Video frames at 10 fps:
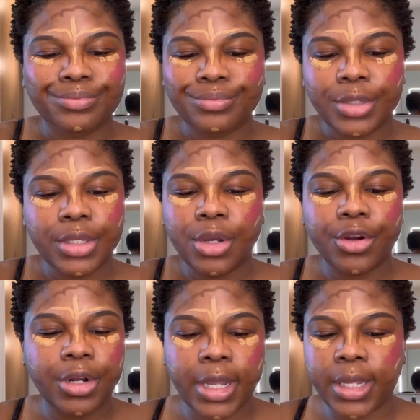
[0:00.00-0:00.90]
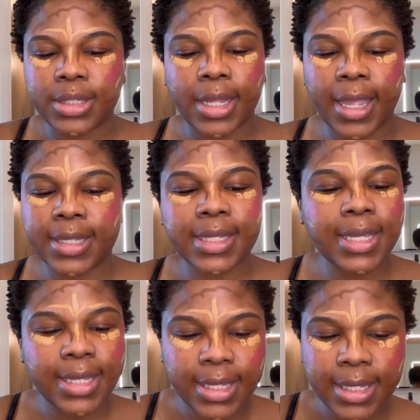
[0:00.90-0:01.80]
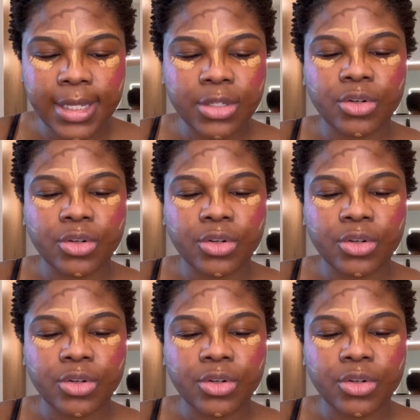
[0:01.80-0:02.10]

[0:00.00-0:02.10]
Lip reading: younger days, like as kids